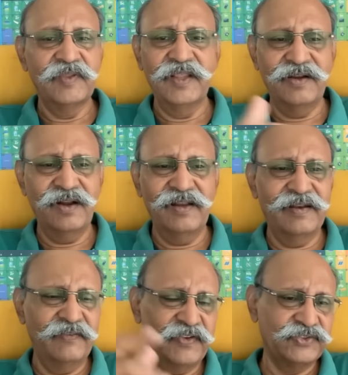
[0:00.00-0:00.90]
they're all
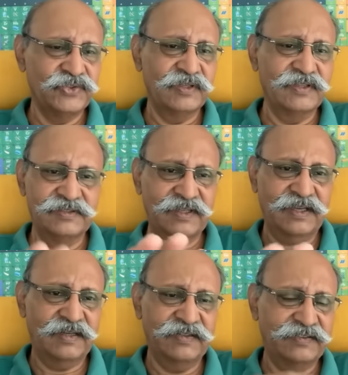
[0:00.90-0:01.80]
ineffectual. This is the
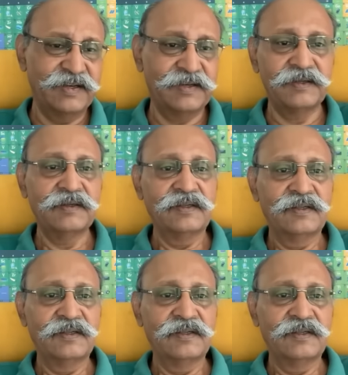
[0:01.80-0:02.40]
current state.